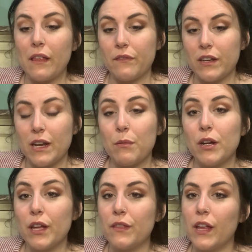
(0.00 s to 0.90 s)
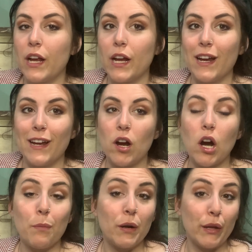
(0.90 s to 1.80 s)
live in a neighborhood, they
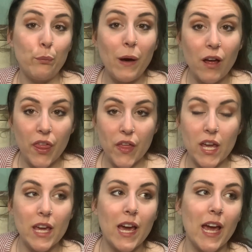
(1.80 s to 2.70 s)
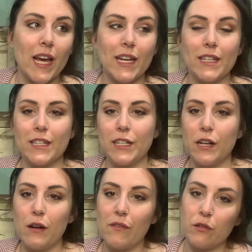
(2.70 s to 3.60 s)
are pretty wealthy, and you
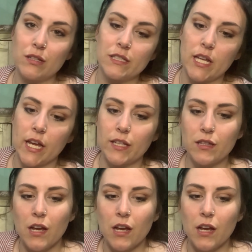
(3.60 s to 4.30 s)
know, everyone's like